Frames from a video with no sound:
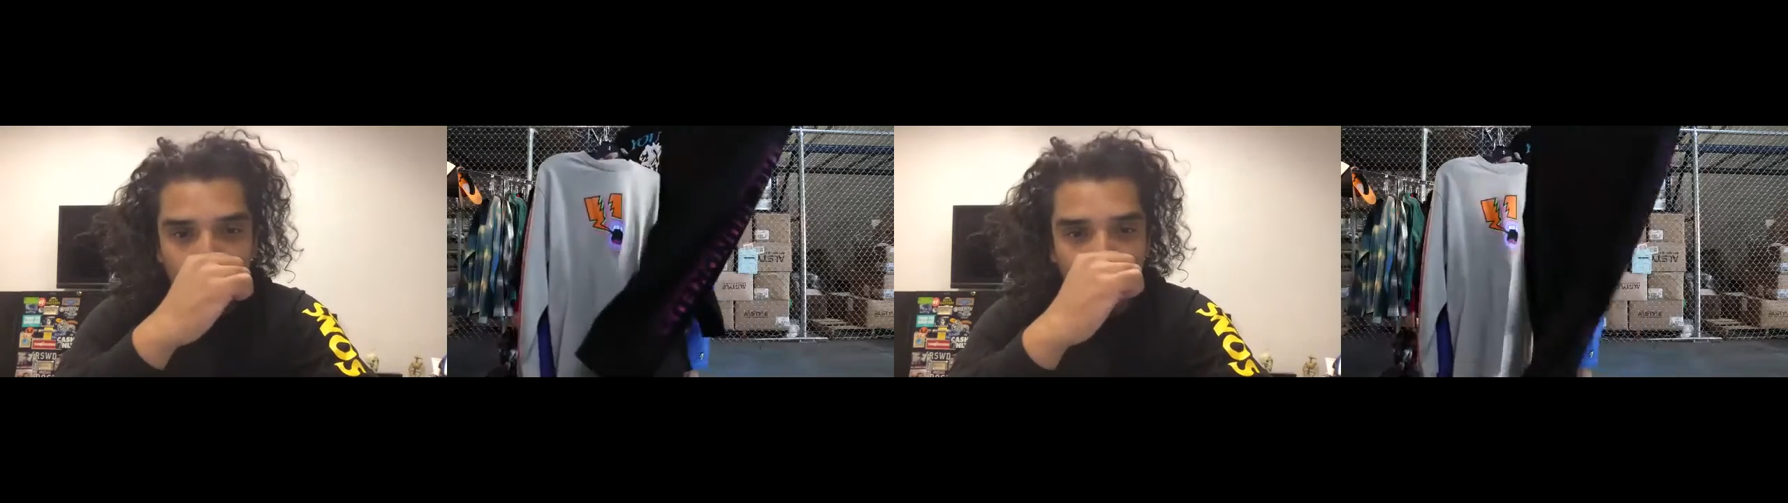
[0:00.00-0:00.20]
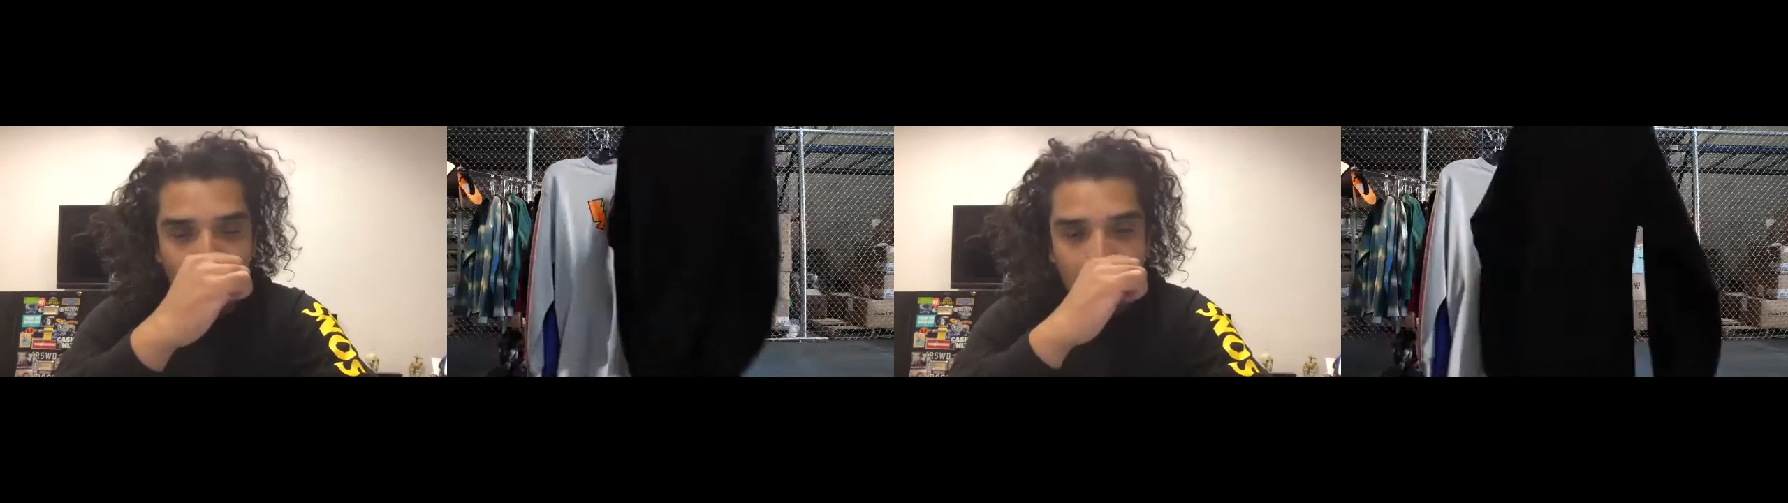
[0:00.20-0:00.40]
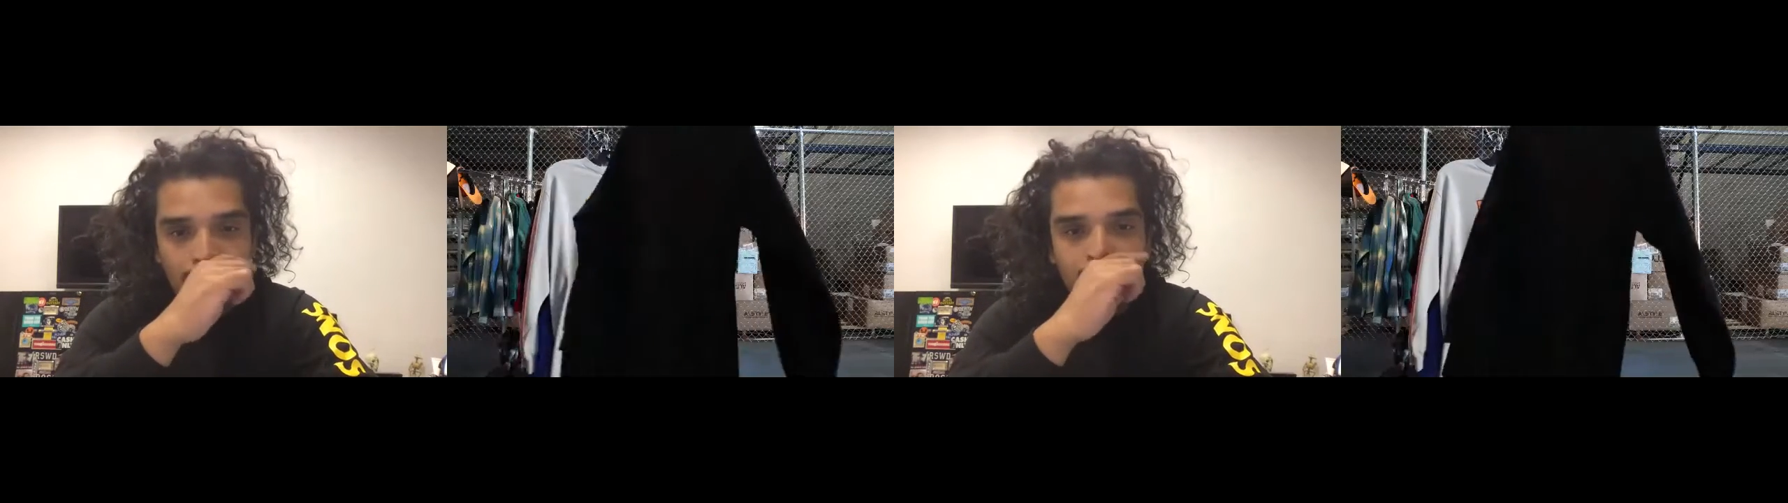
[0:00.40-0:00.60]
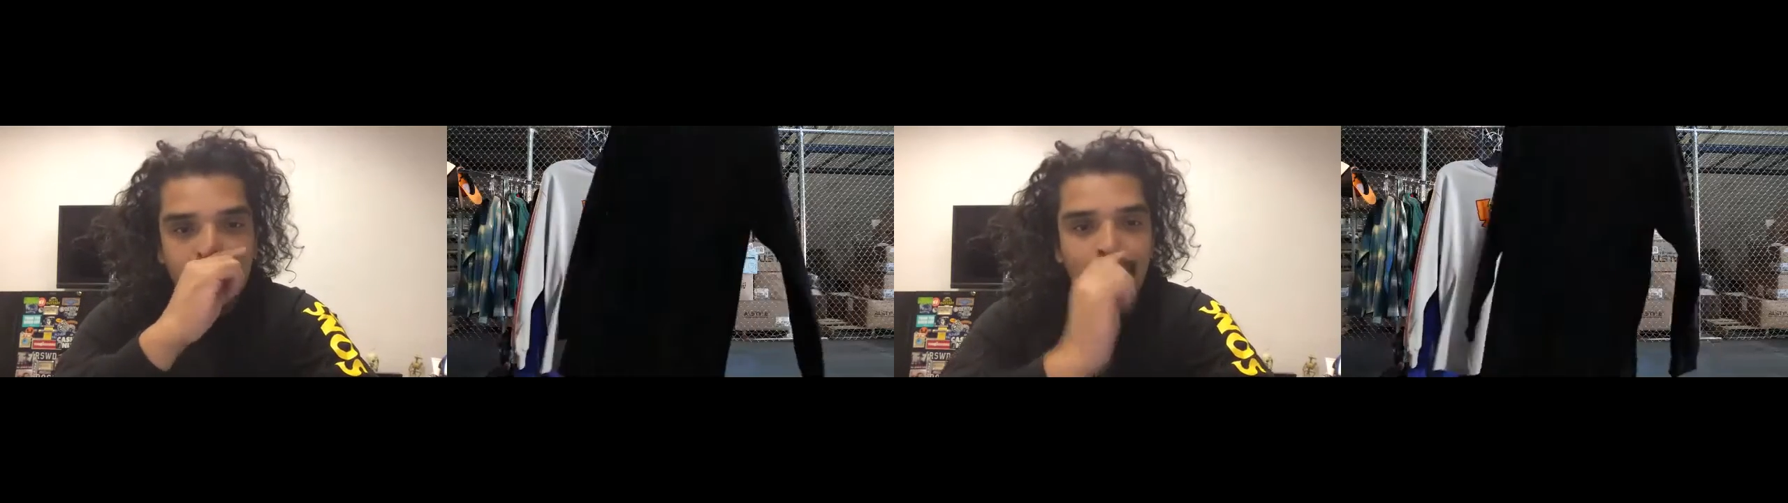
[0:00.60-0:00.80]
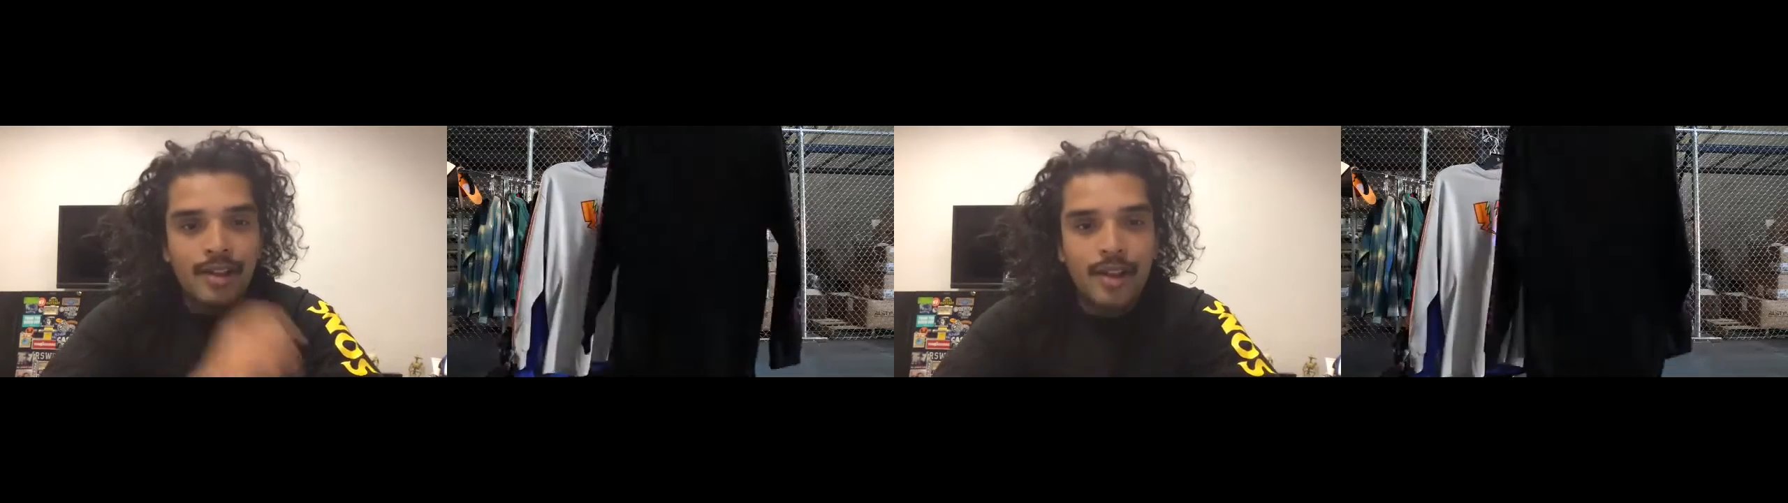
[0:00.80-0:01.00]
that,
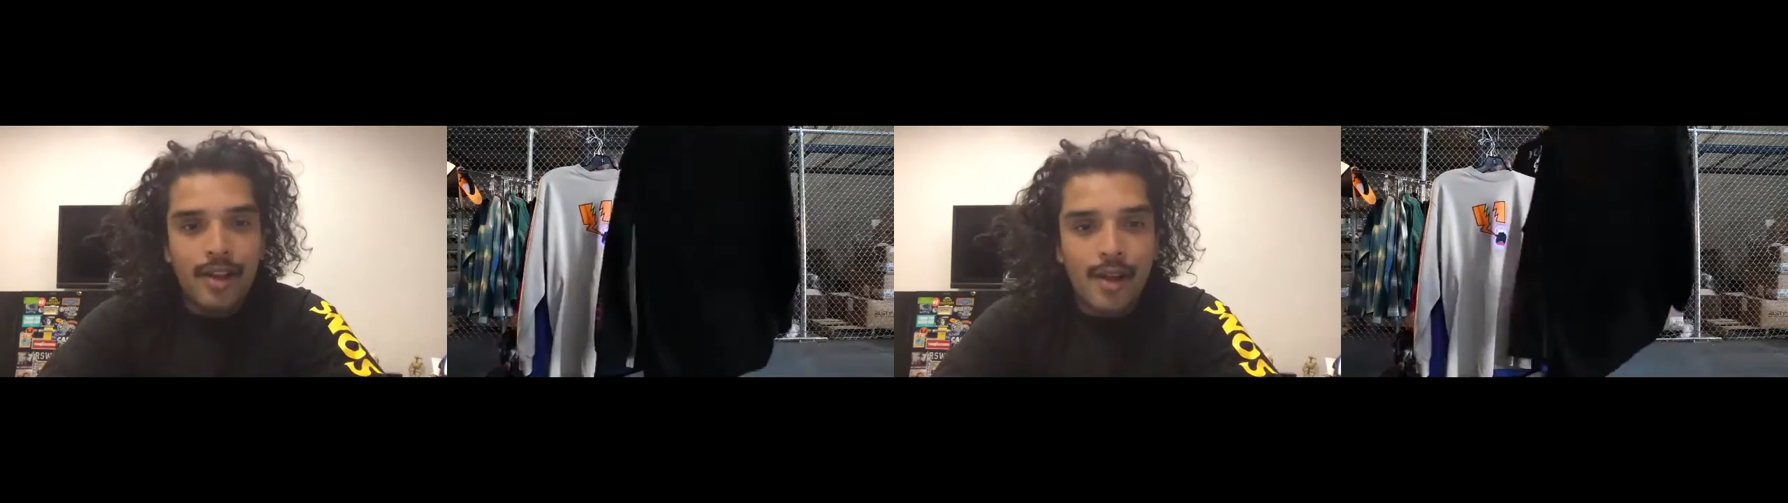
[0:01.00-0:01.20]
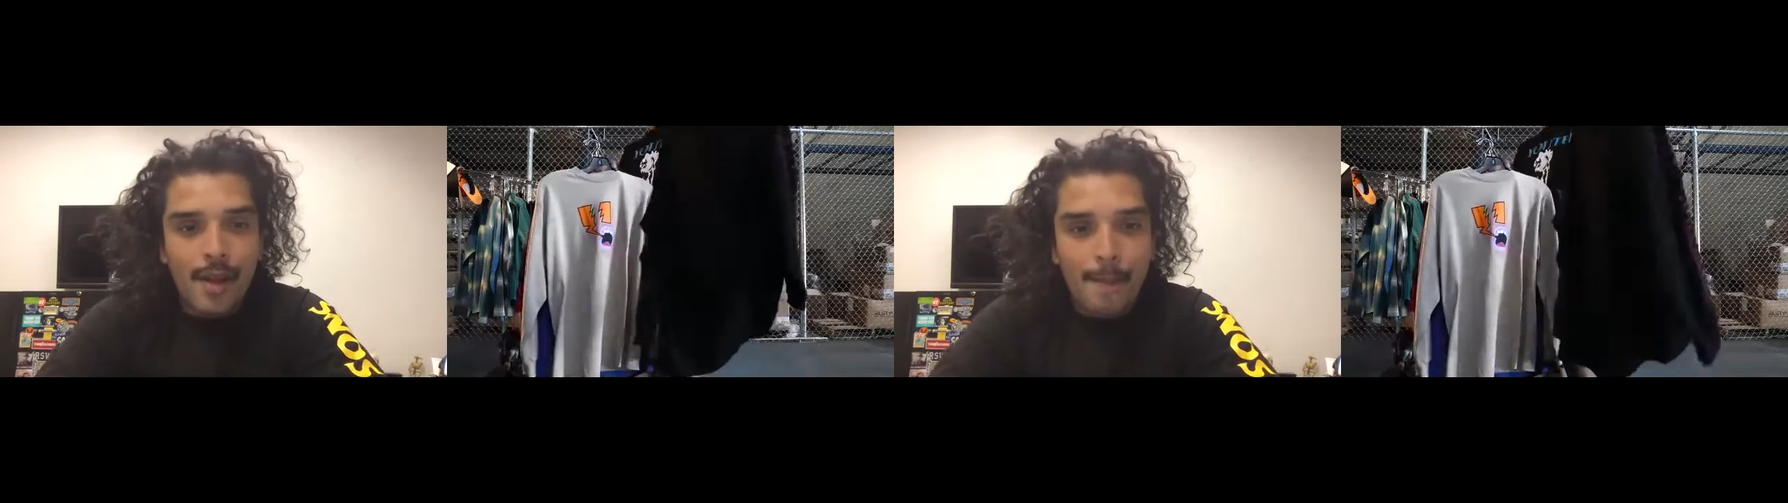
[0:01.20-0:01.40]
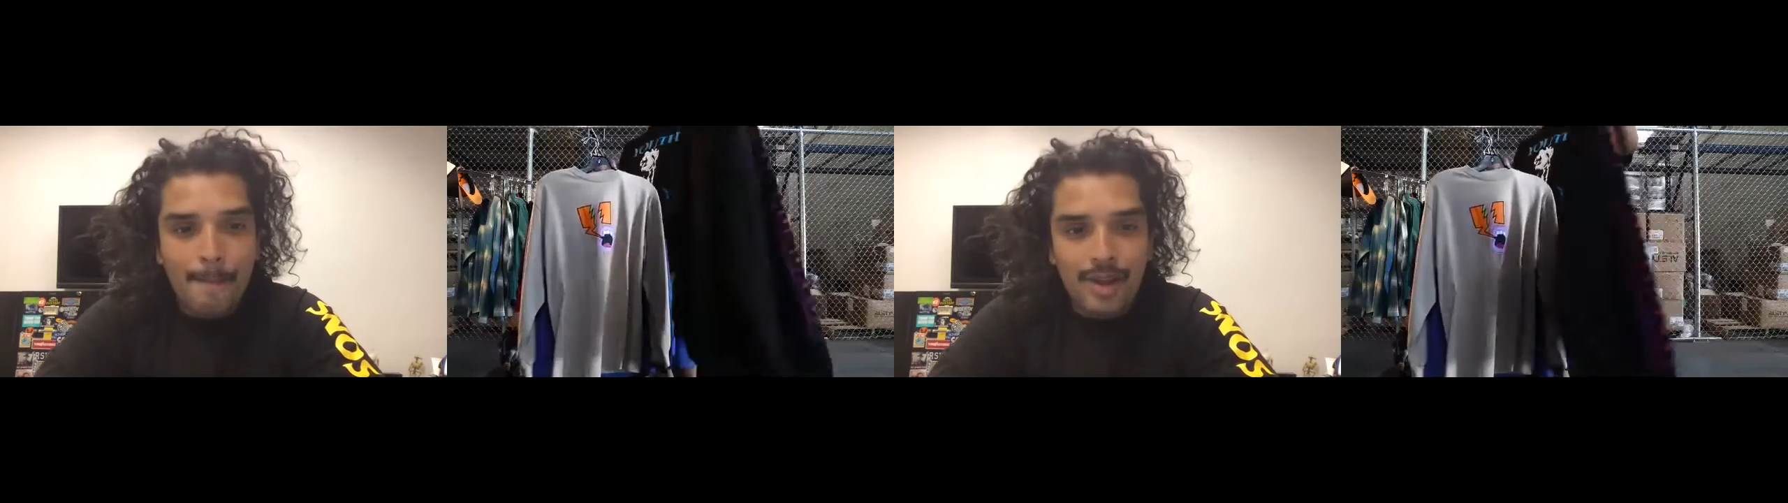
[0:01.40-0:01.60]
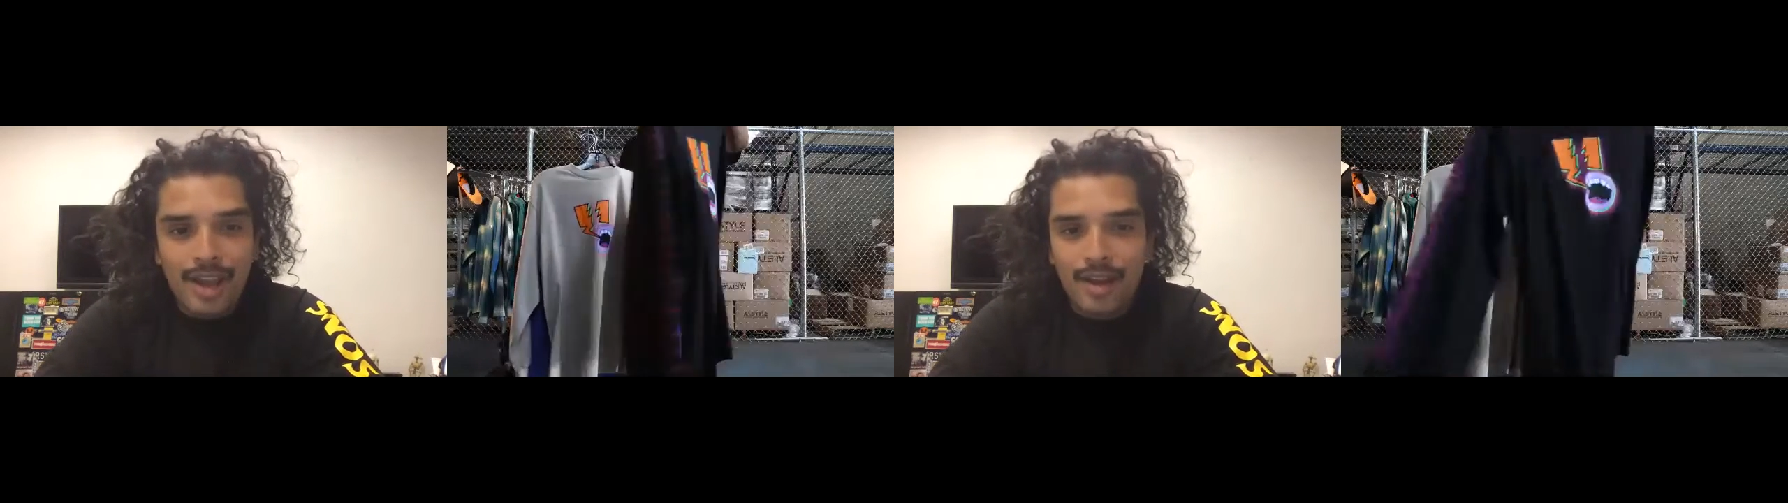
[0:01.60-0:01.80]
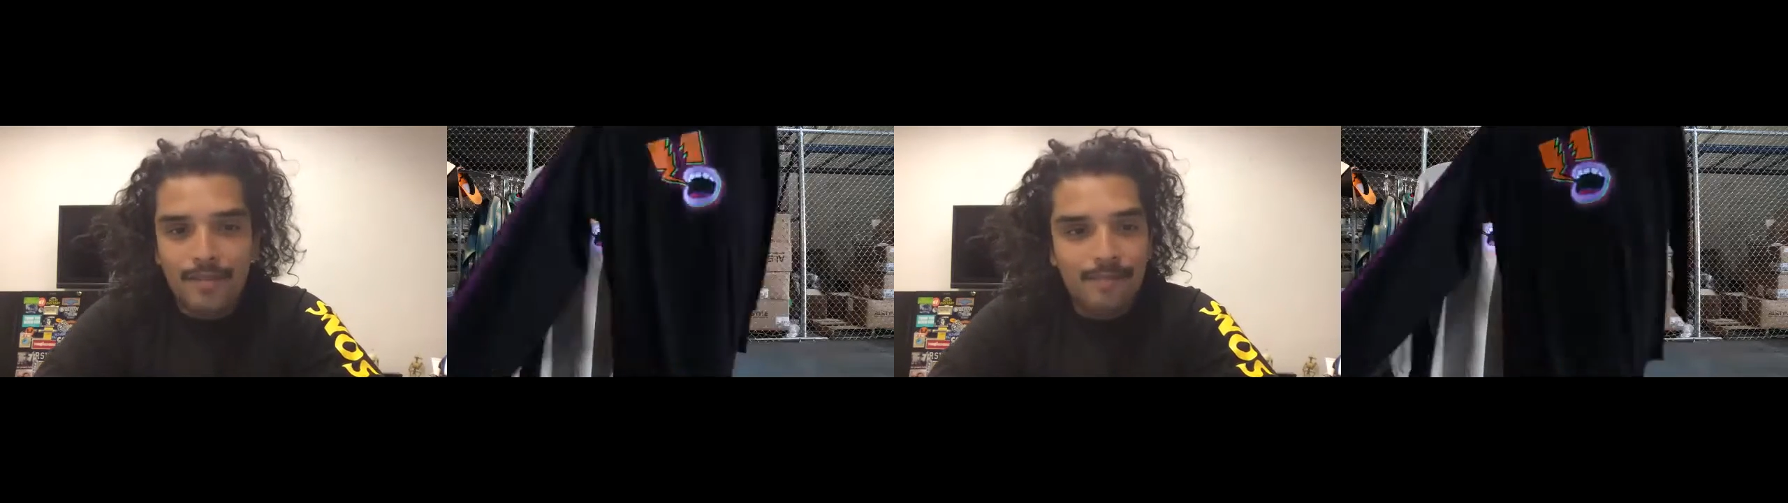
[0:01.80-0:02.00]
um, but yeah,